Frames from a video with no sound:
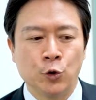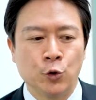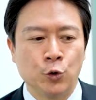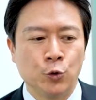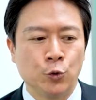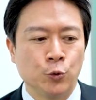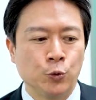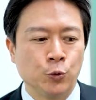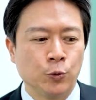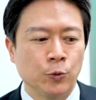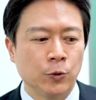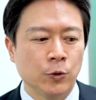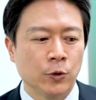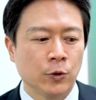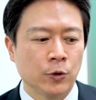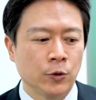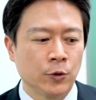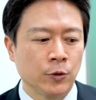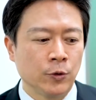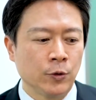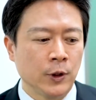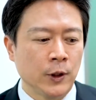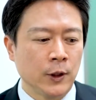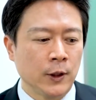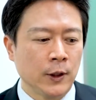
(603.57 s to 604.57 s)
to
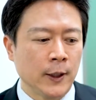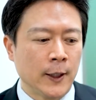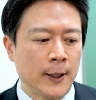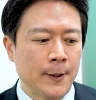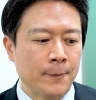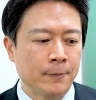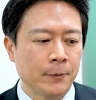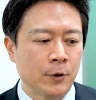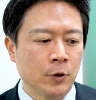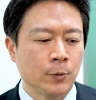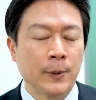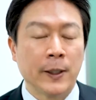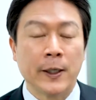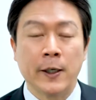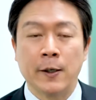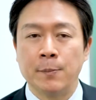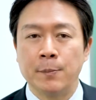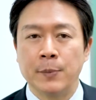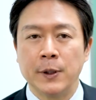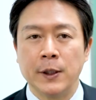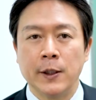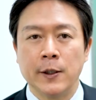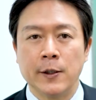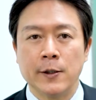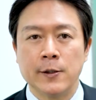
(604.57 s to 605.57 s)
to the uh, to my
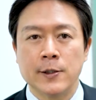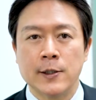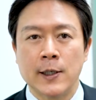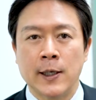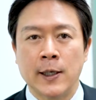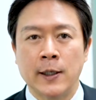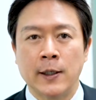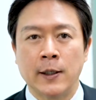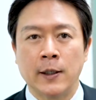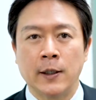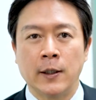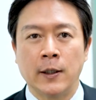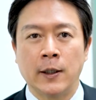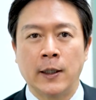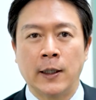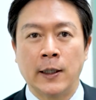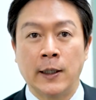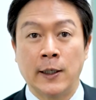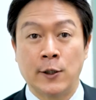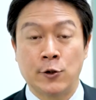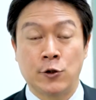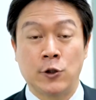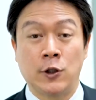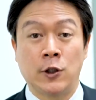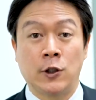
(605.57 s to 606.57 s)
MBAs, I, I
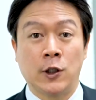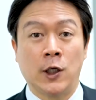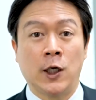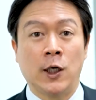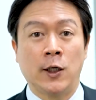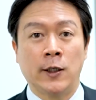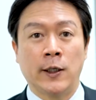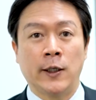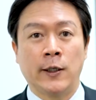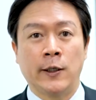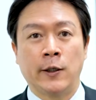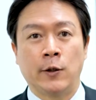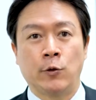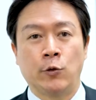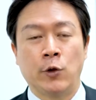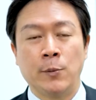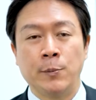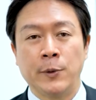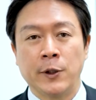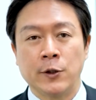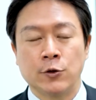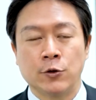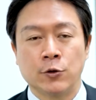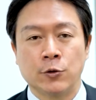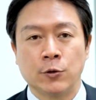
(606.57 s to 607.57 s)
actually taught at a
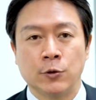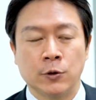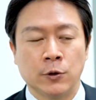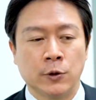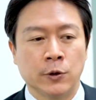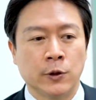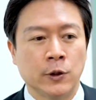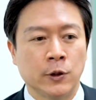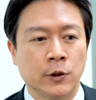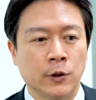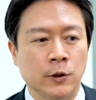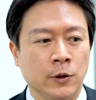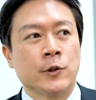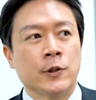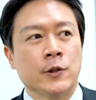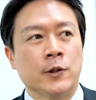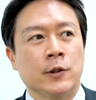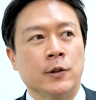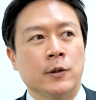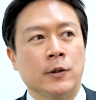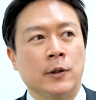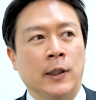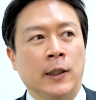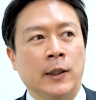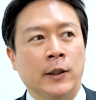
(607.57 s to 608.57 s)
cramming school or
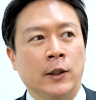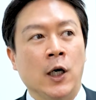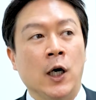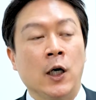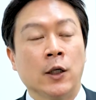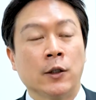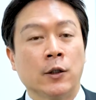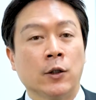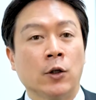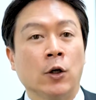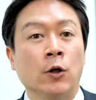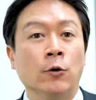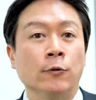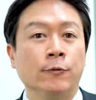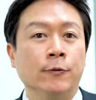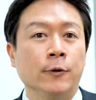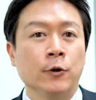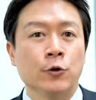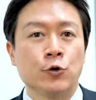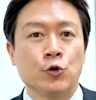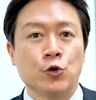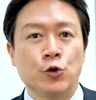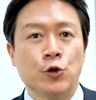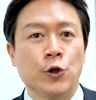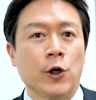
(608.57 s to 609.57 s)
I taught
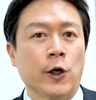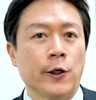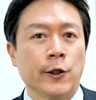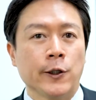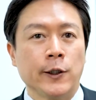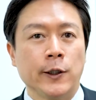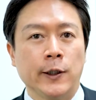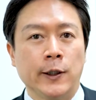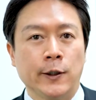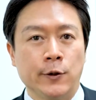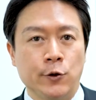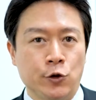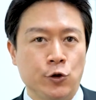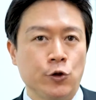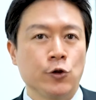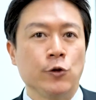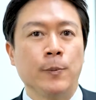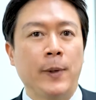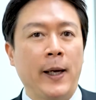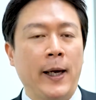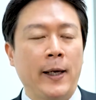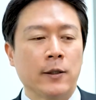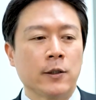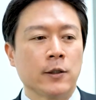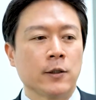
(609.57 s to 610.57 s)
TOEFL, GRE, and
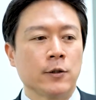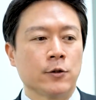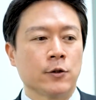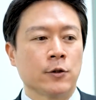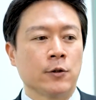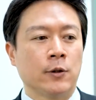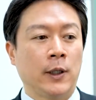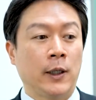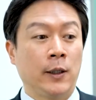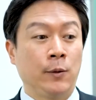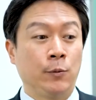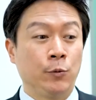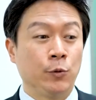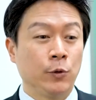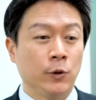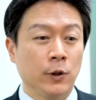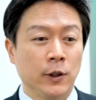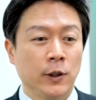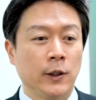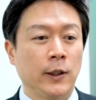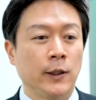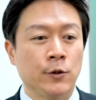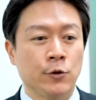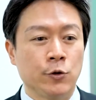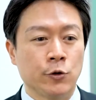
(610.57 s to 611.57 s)
GMAT. So I
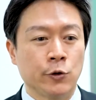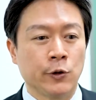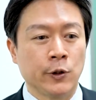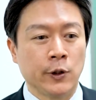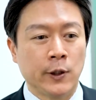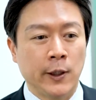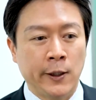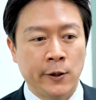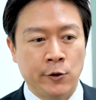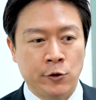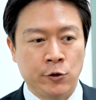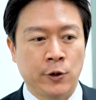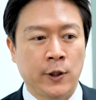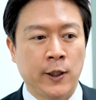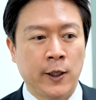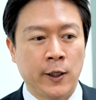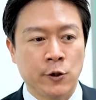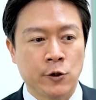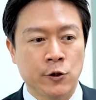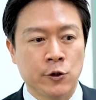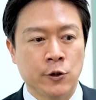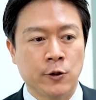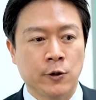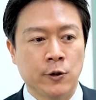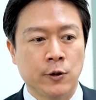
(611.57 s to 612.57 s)
really enjoy
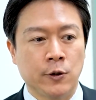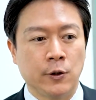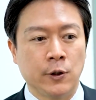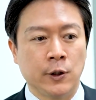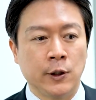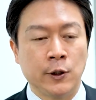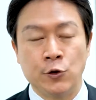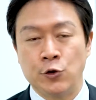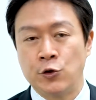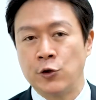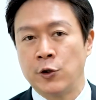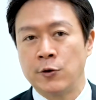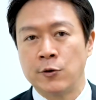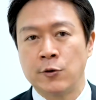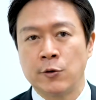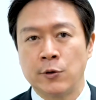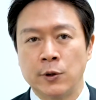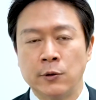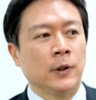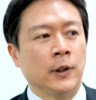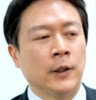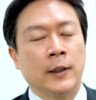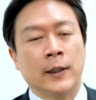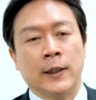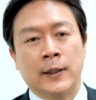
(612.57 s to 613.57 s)
education in general.
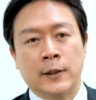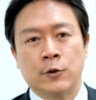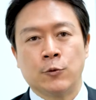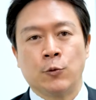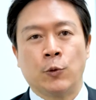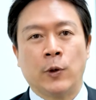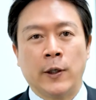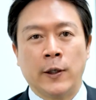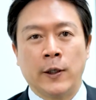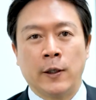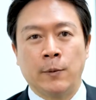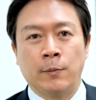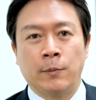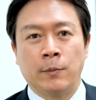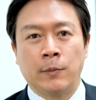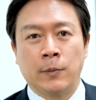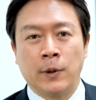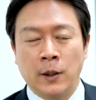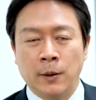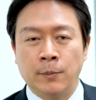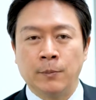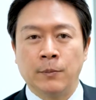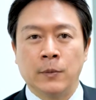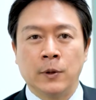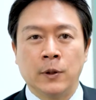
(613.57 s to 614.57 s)
And that's why I'm,
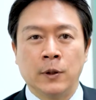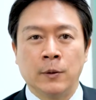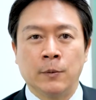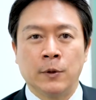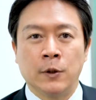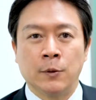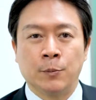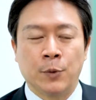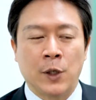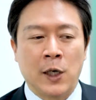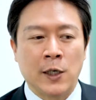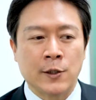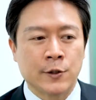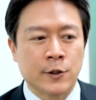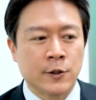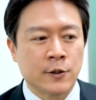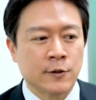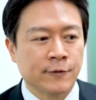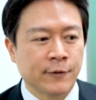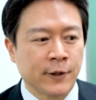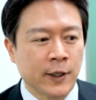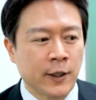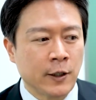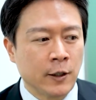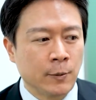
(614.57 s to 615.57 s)
I'm in the process
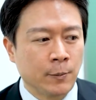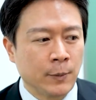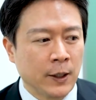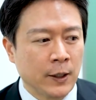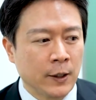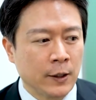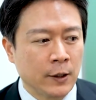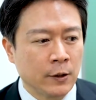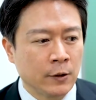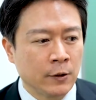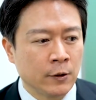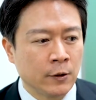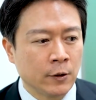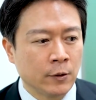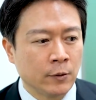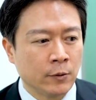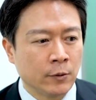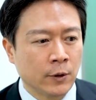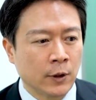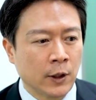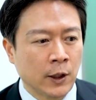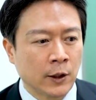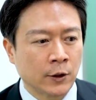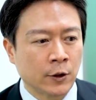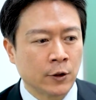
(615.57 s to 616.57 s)
of getting my you know,
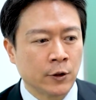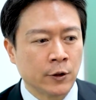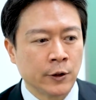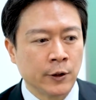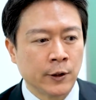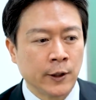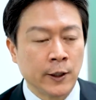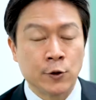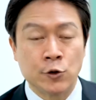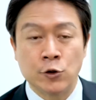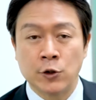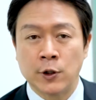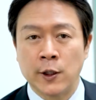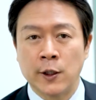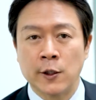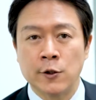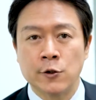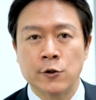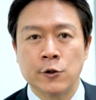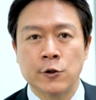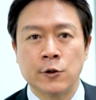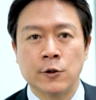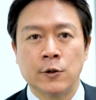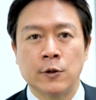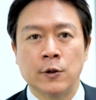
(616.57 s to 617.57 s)
doctorate in
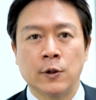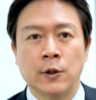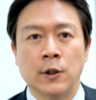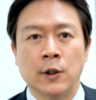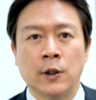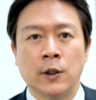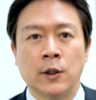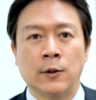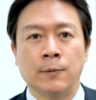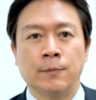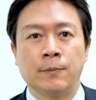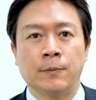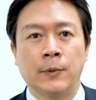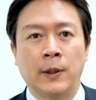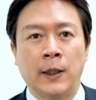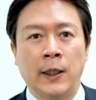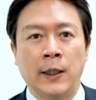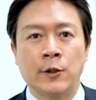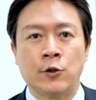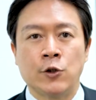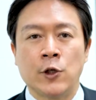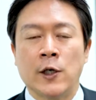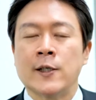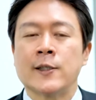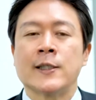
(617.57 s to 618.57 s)
education um,
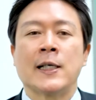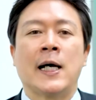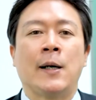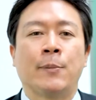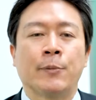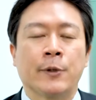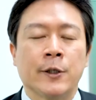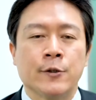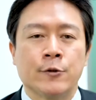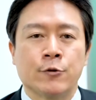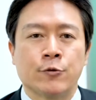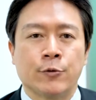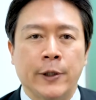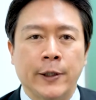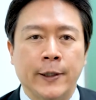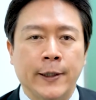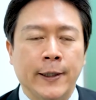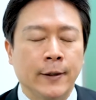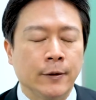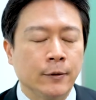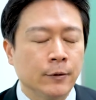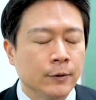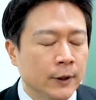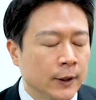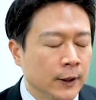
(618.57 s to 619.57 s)
at Johns Hopkins right
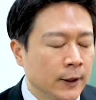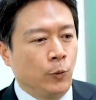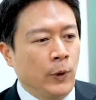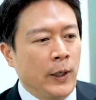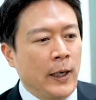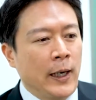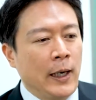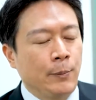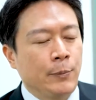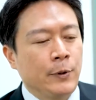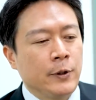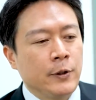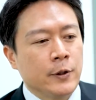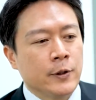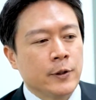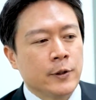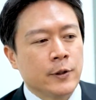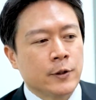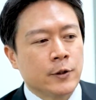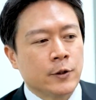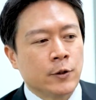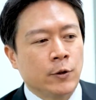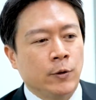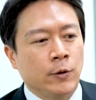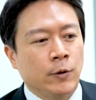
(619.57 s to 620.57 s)
now. What happened is,
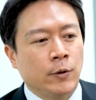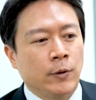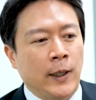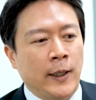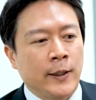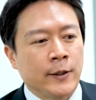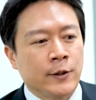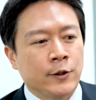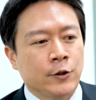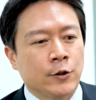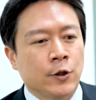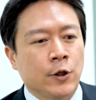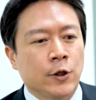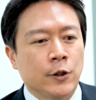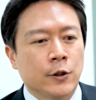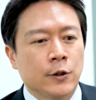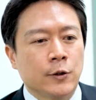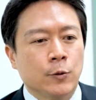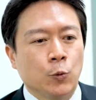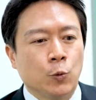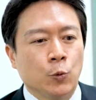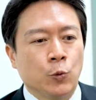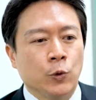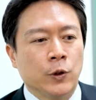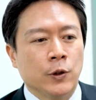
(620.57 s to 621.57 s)
so I
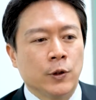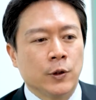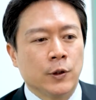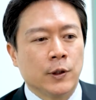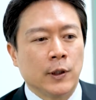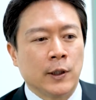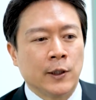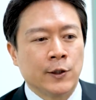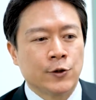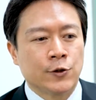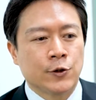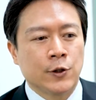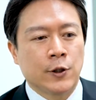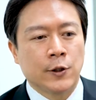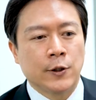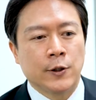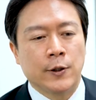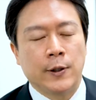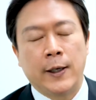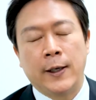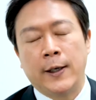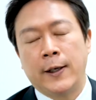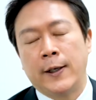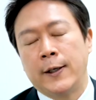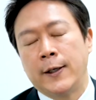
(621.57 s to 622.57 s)
started with, I
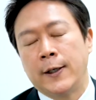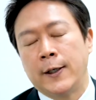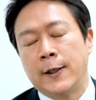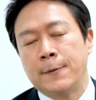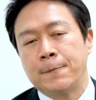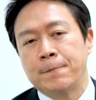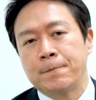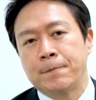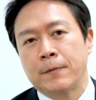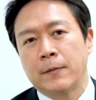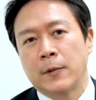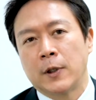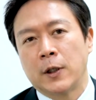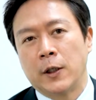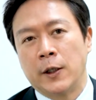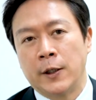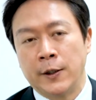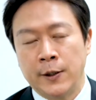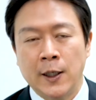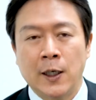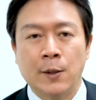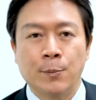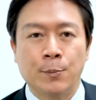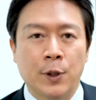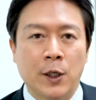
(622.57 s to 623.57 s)
started a, um, a
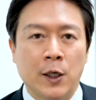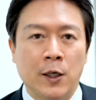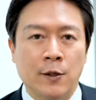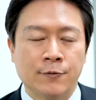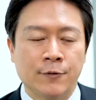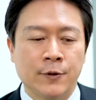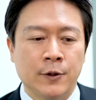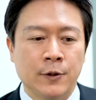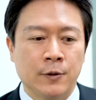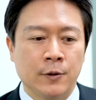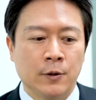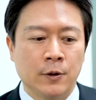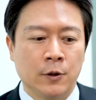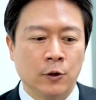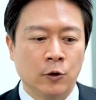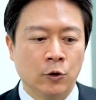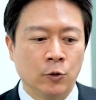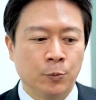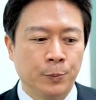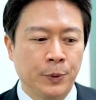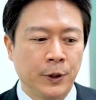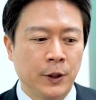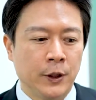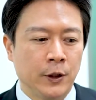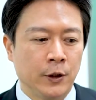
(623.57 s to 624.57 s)
nonprofit
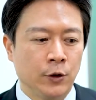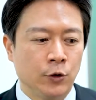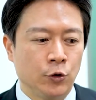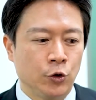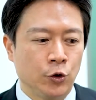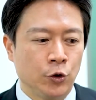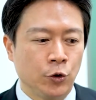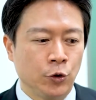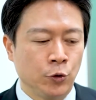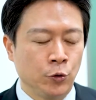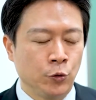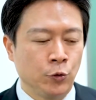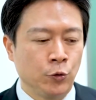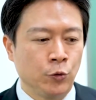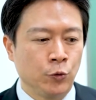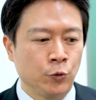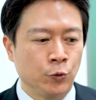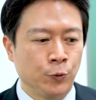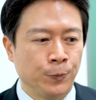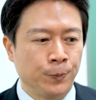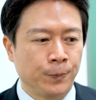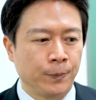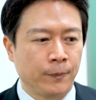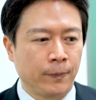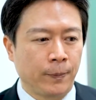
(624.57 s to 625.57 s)
hoping
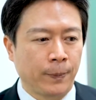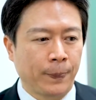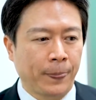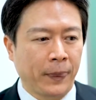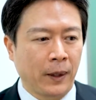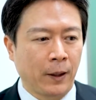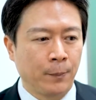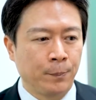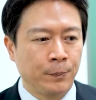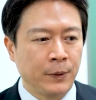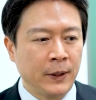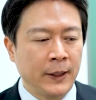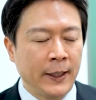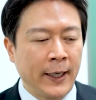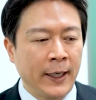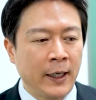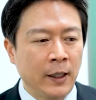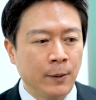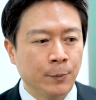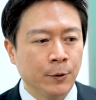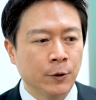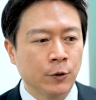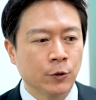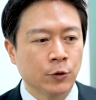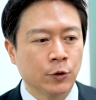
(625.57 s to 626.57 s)
to be
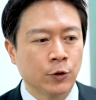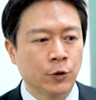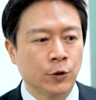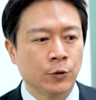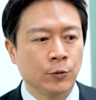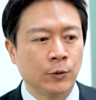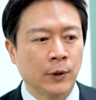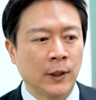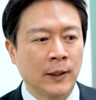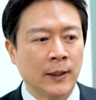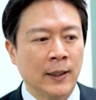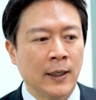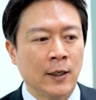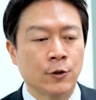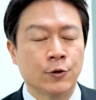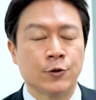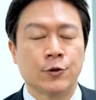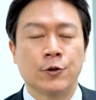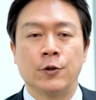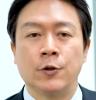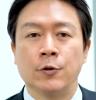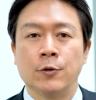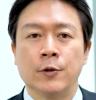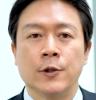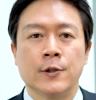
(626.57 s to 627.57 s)
able to allow
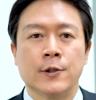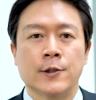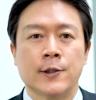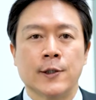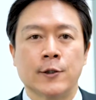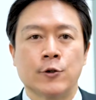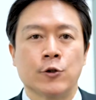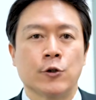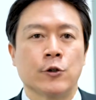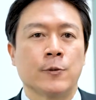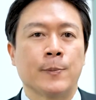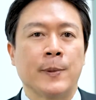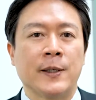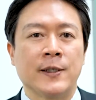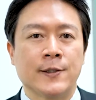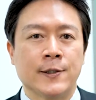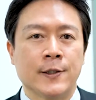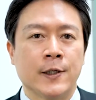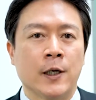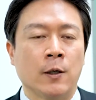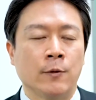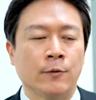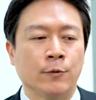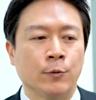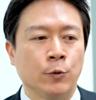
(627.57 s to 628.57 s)
students such as
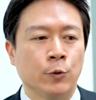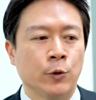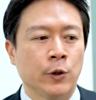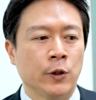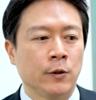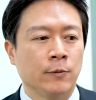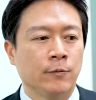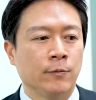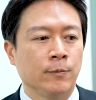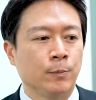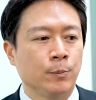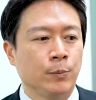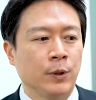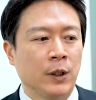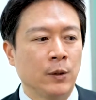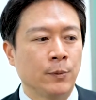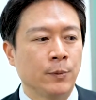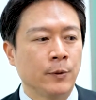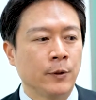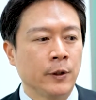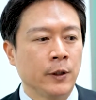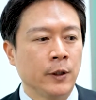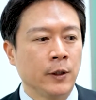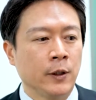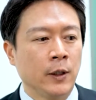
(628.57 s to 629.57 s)
myself who have
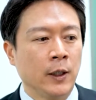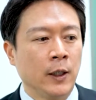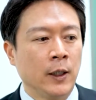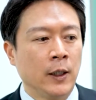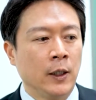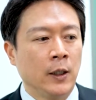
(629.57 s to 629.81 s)
probably